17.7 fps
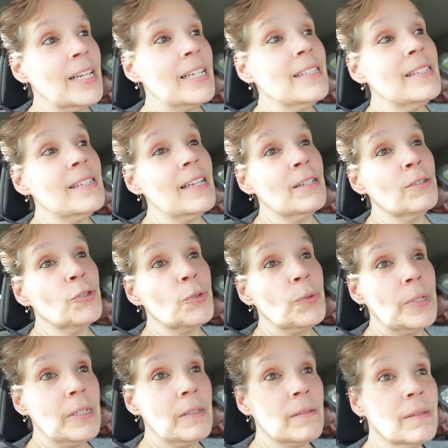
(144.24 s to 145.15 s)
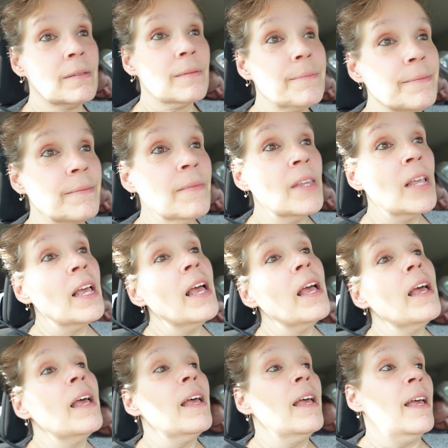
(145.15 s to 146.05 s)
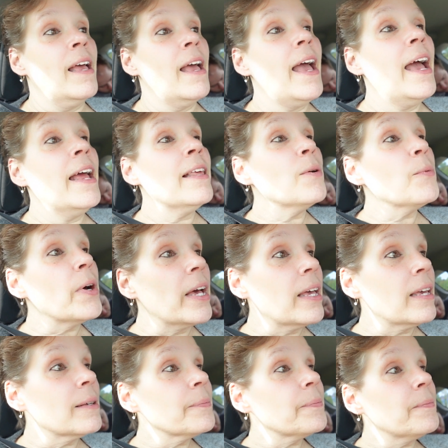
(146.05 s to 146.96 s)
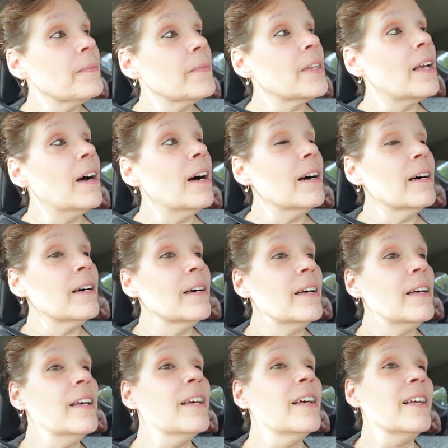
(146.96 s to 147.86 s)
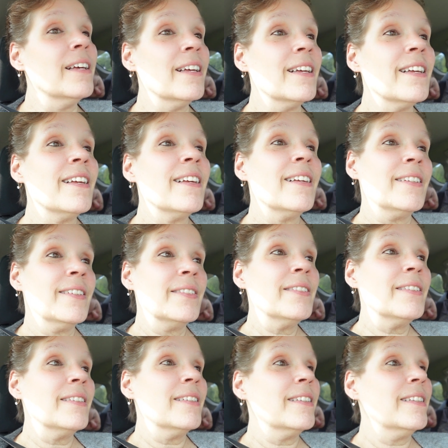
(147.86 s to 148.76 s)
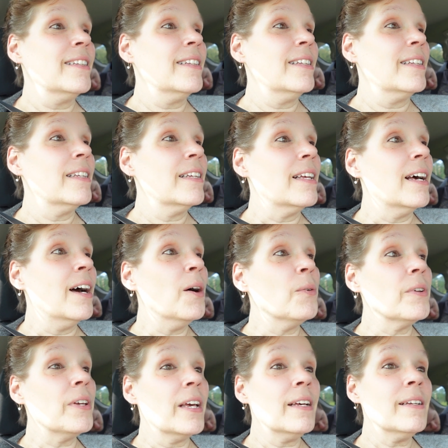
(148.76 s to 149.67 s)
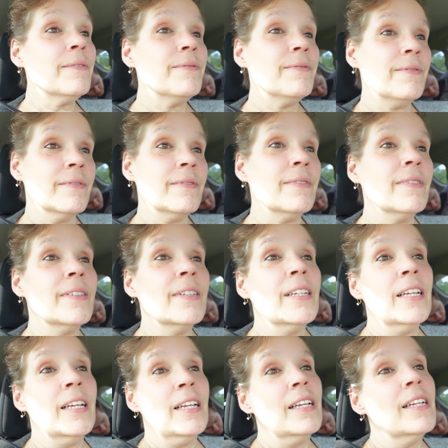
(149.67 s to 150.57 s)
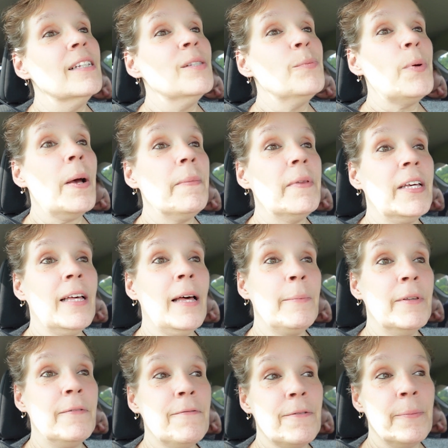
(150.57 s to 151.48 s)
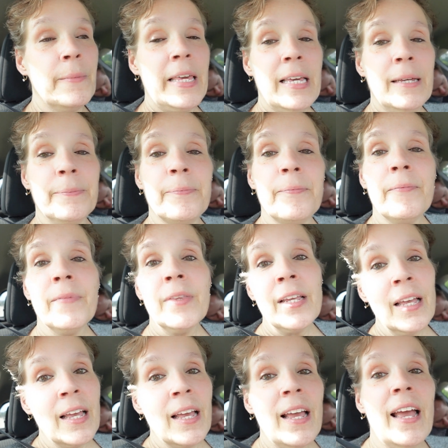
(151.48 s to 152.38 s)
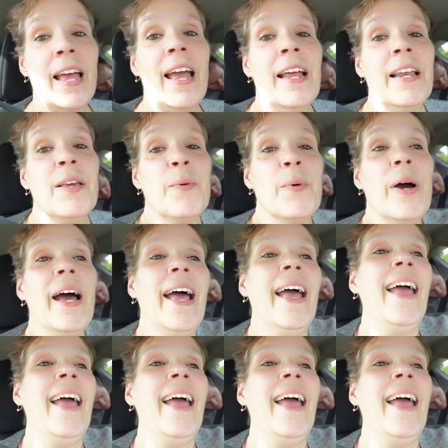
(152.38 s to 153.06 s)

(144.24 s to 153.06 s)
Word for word: It's dangerous. Anyway, uh... yeah, that was a big vulture. Oh, yeah? It's probably coming for me. Anyway.